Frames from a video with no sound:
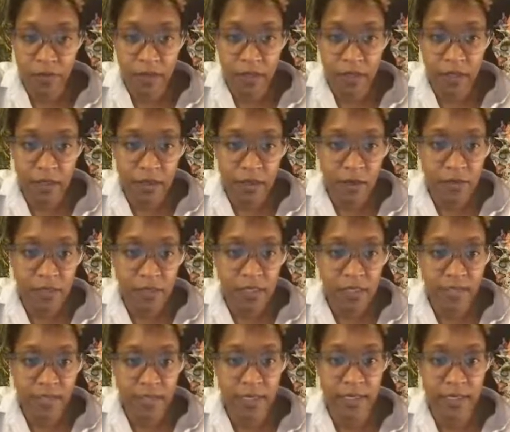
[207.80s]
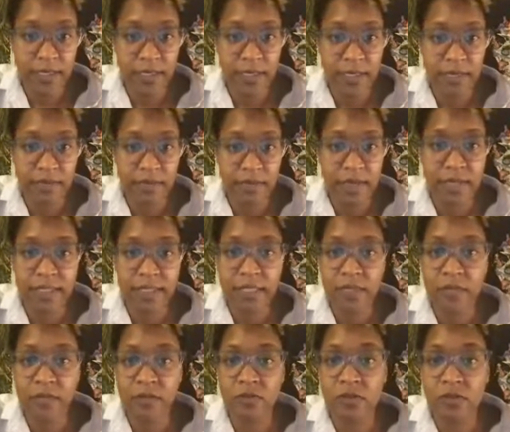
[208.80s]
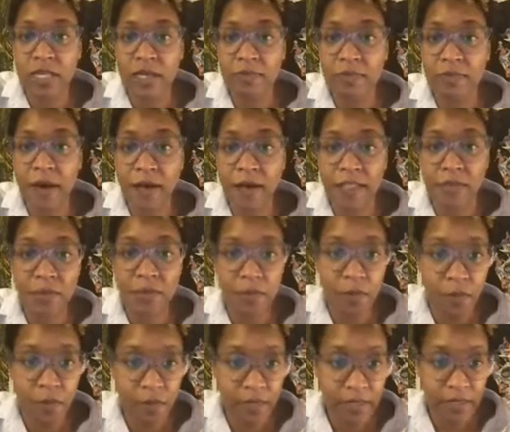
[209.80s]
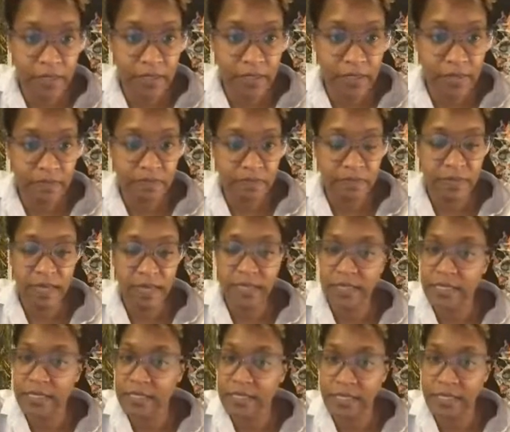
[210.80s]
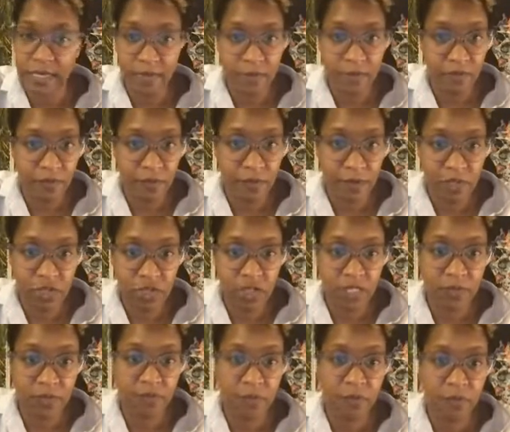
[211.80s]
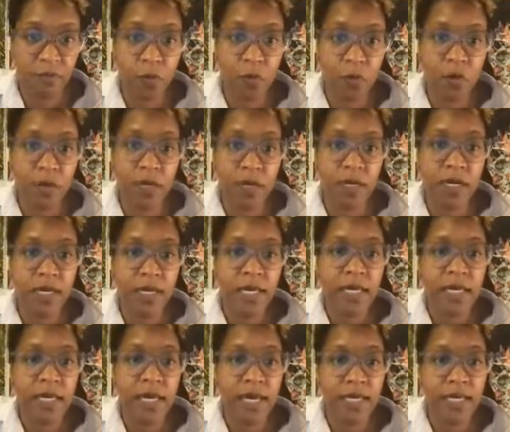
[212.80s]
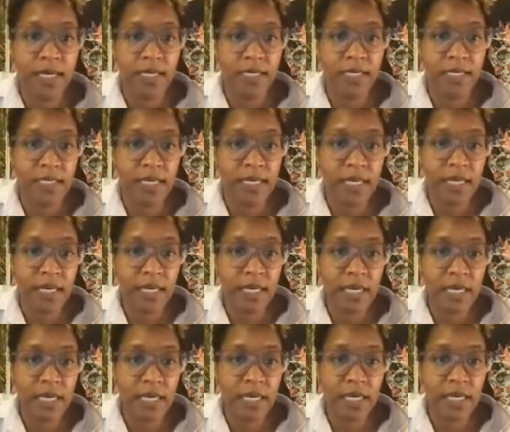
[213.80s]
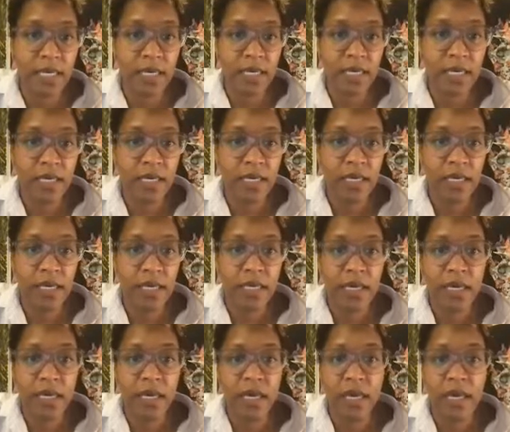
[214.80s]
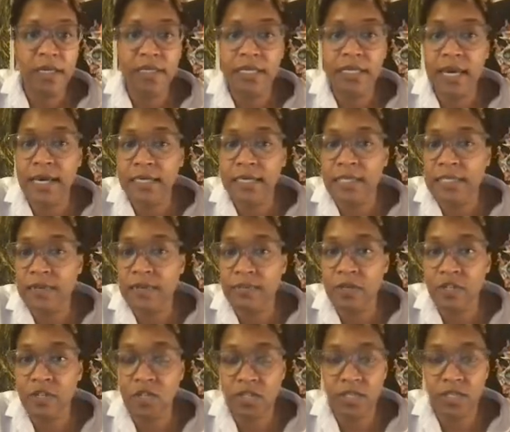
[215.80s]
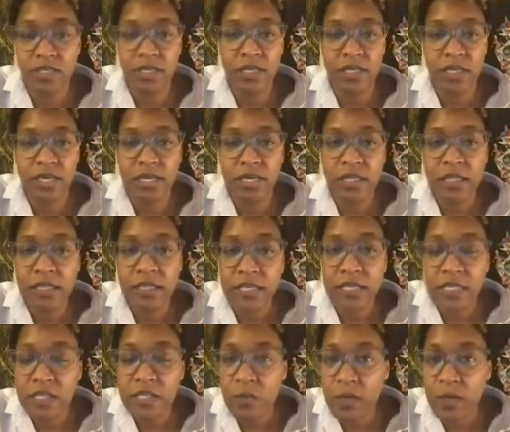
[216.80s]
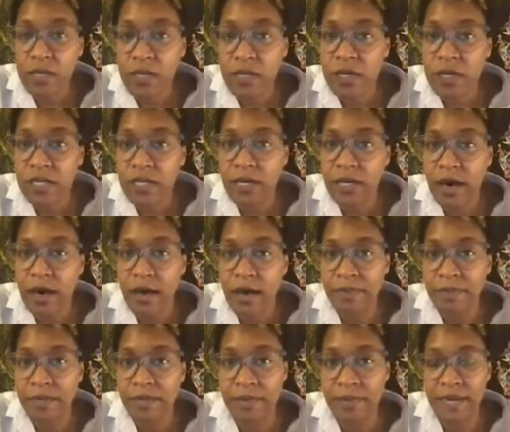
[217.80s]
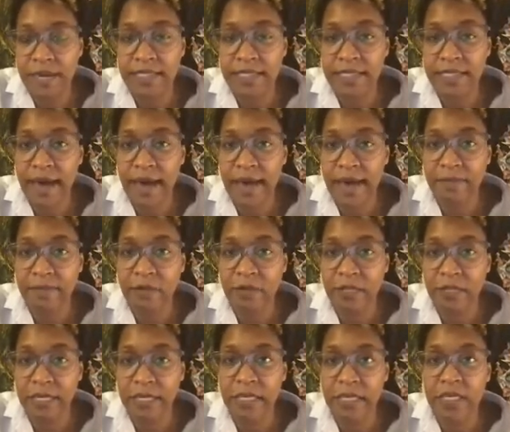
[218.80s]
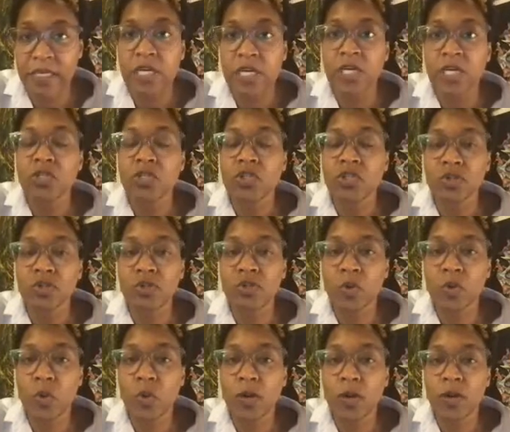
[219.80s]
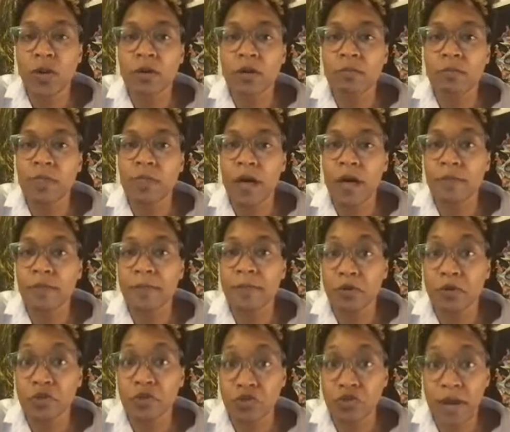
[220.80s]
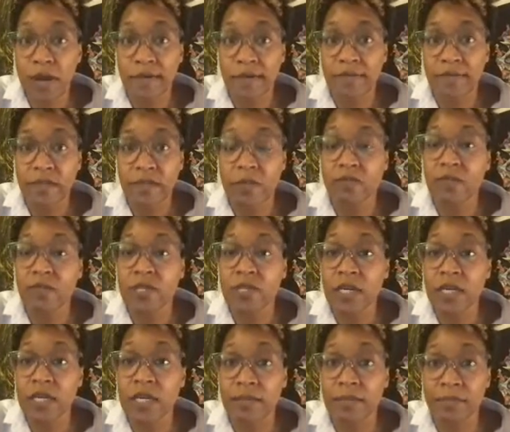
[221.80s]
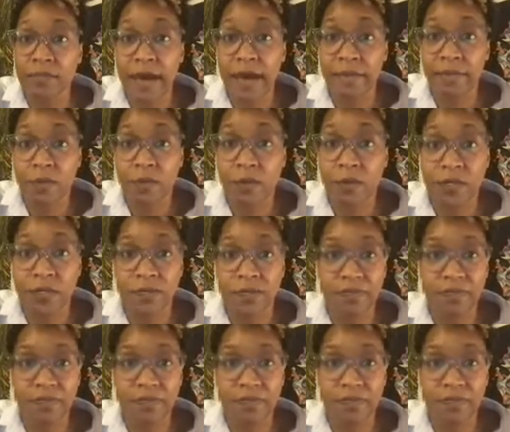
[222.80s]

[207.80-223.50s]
I click on this link, I see that there are 10 possible points. I see the same information as before, and I see a text submission. This is where you're going to copy and paste the hyperlink to your blog post draft that you've done in Blackboard.